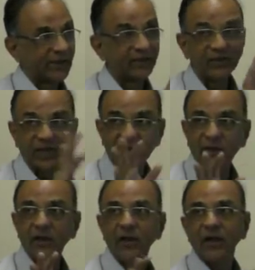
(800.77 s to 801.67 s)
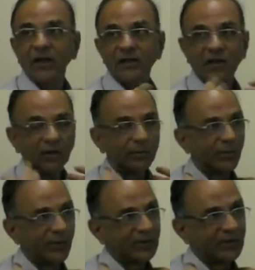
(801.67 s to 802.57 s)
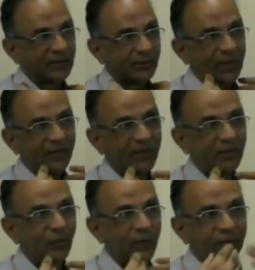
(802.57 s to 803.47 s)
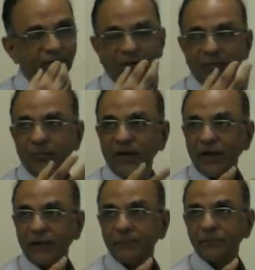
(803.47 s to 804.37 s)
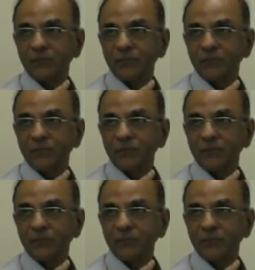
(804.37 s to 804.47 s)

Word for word: There is nothing that will prevent that subclavian vein from bleeding.